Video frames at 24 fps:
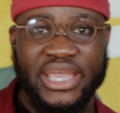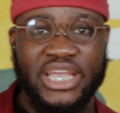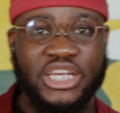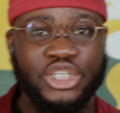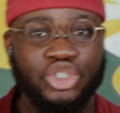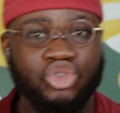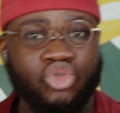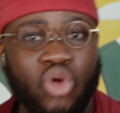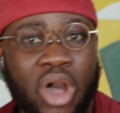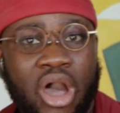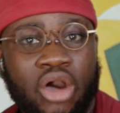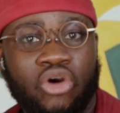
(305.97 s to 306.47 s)

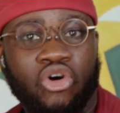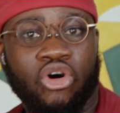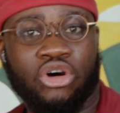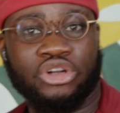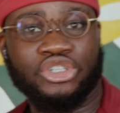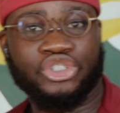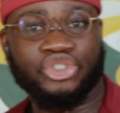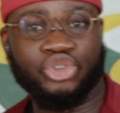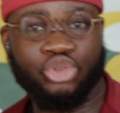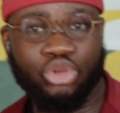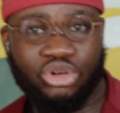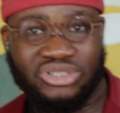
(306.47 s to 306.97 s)
Israel
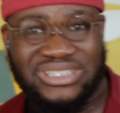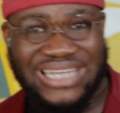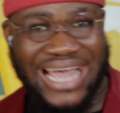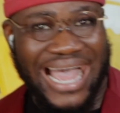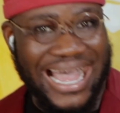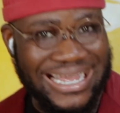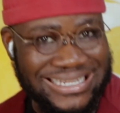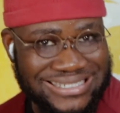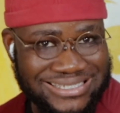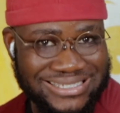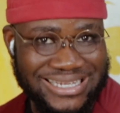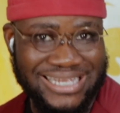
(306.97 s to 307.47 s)
controls
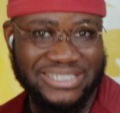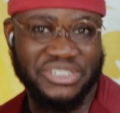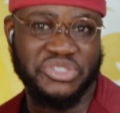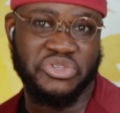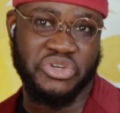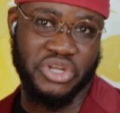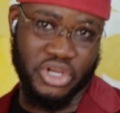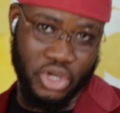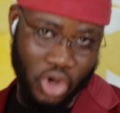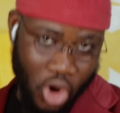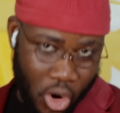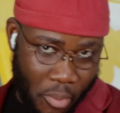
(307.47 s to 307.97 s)
access
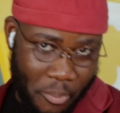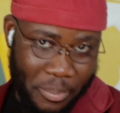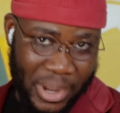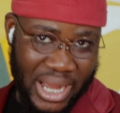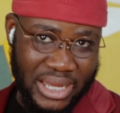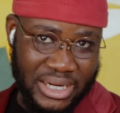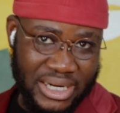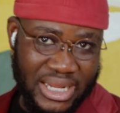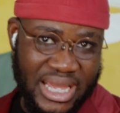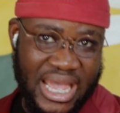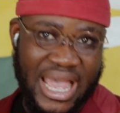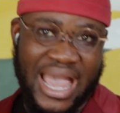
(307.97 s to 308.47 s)
to the
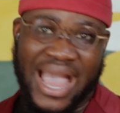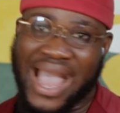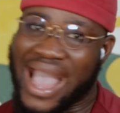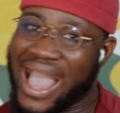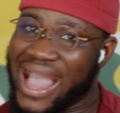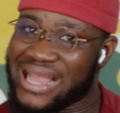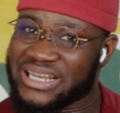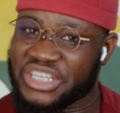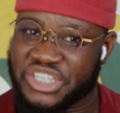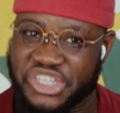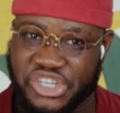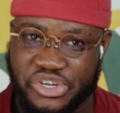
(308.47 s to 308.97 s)
compound,
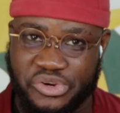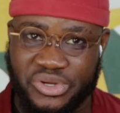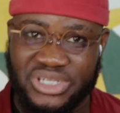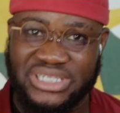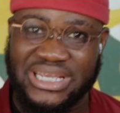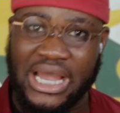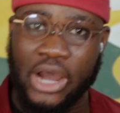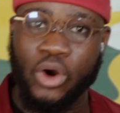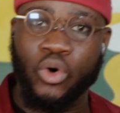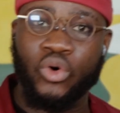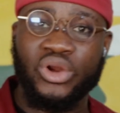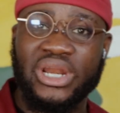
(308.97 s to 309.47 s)
and
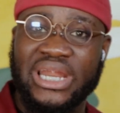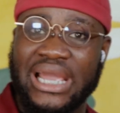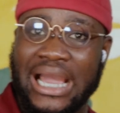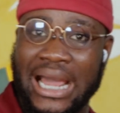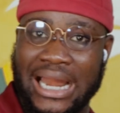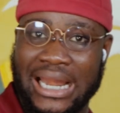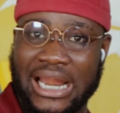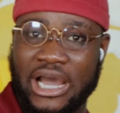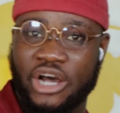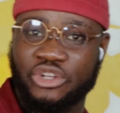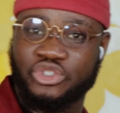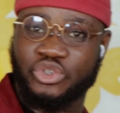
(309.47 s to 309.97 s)
Jews are only
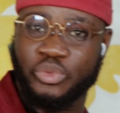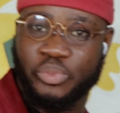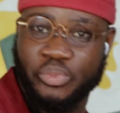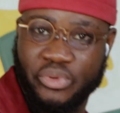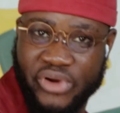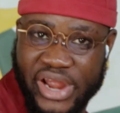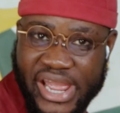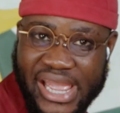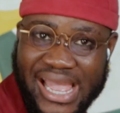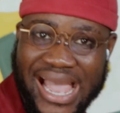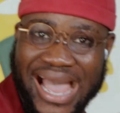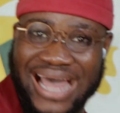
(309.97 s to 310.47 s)
allowed to
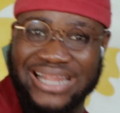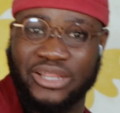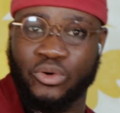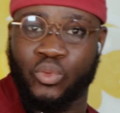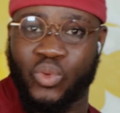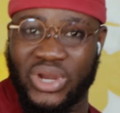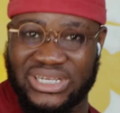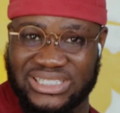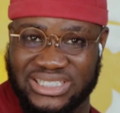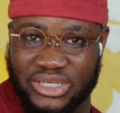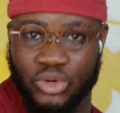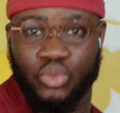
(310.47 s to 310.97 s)
pray at the
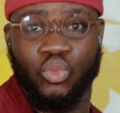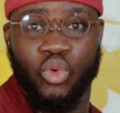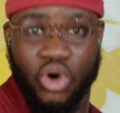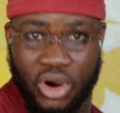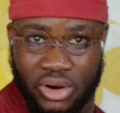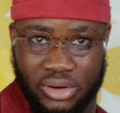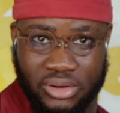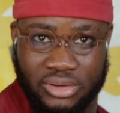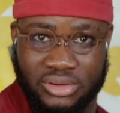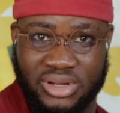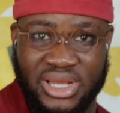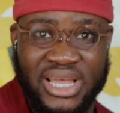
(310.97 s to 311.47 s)
Western
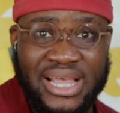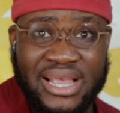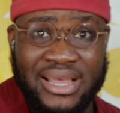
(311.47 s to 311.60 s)
Wall.